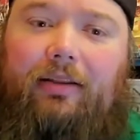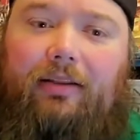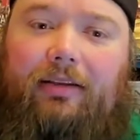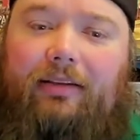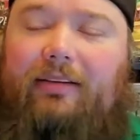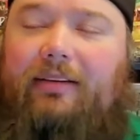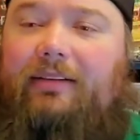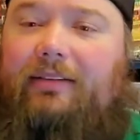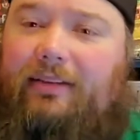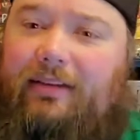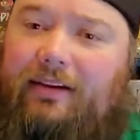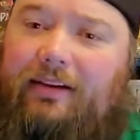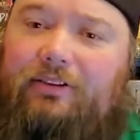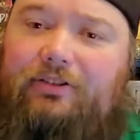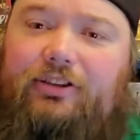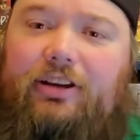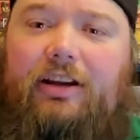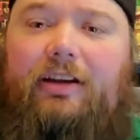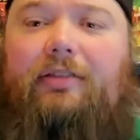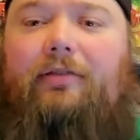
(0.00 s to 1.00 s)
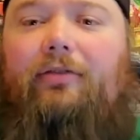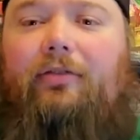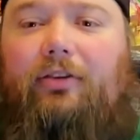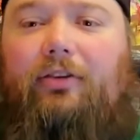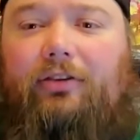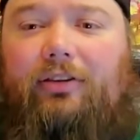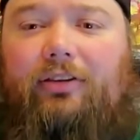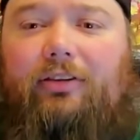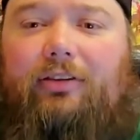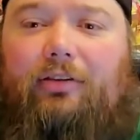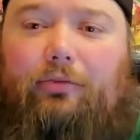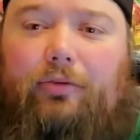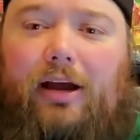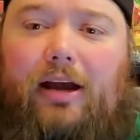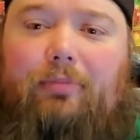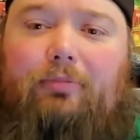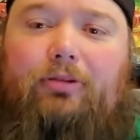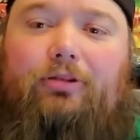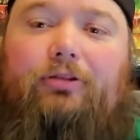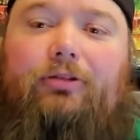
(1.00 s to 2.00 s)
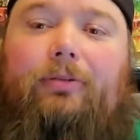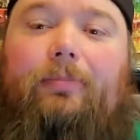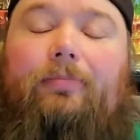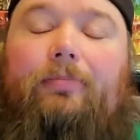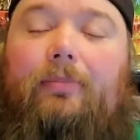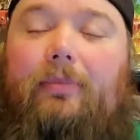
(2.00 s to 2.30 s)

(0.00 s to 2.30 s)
This is InGen versus the Raptors.